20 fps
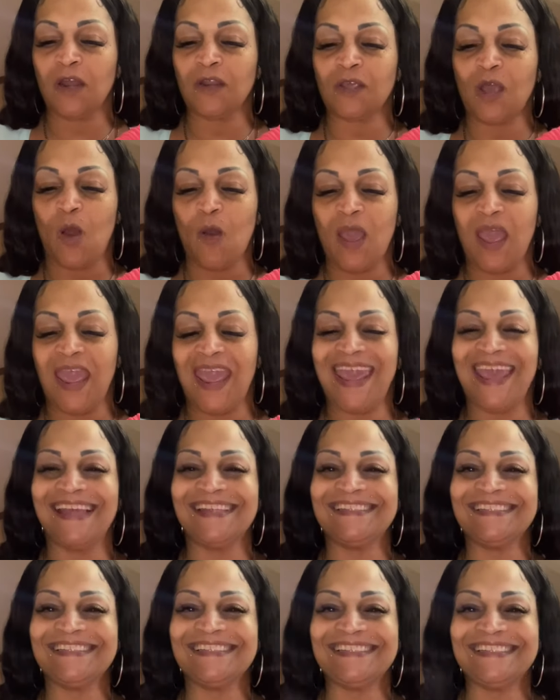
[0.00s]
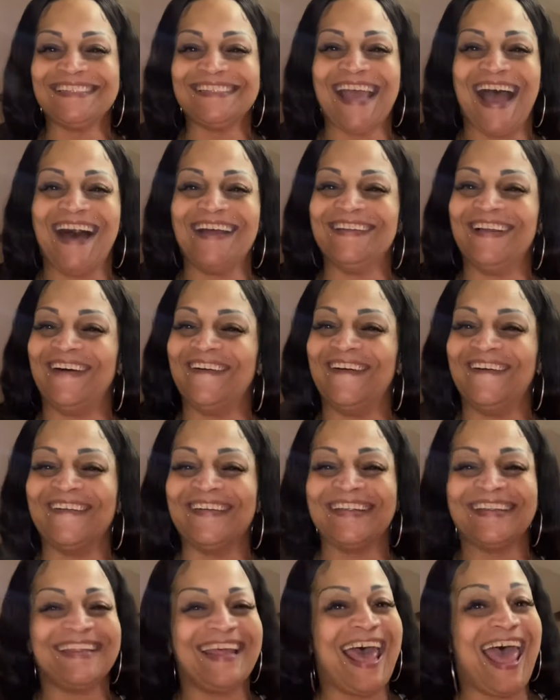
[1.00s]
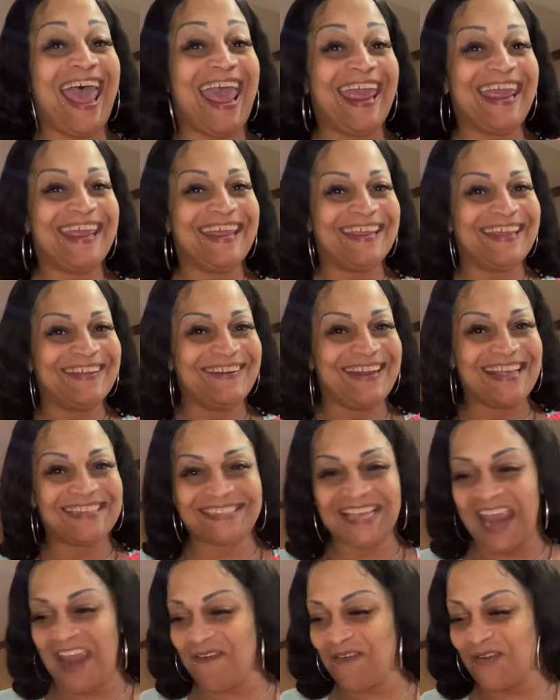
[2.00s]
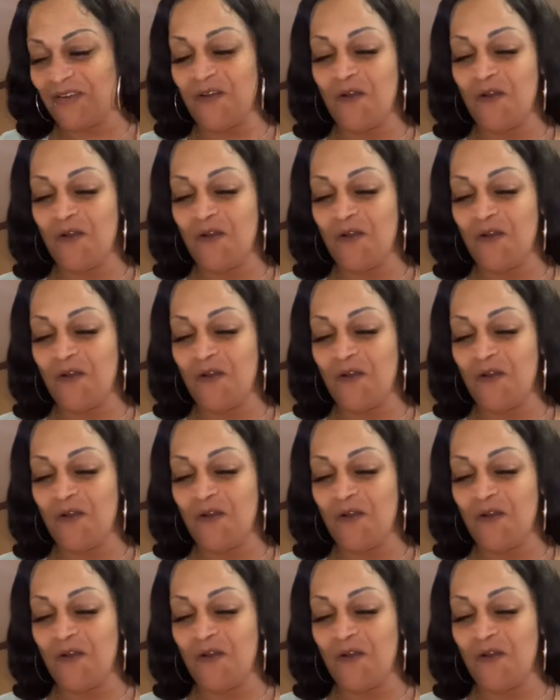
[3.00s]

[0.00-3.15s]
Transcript: going to go ahead. Y'all know, hey, let's it